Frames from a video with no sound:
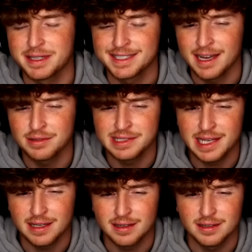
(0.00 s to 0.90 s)
It sounds
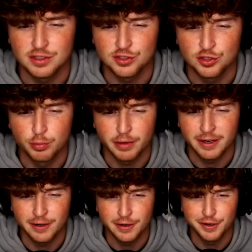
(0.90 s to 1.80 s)
like a
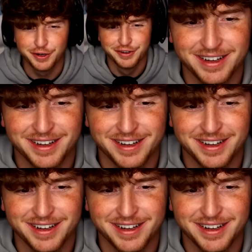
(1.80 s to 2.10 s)
superhero,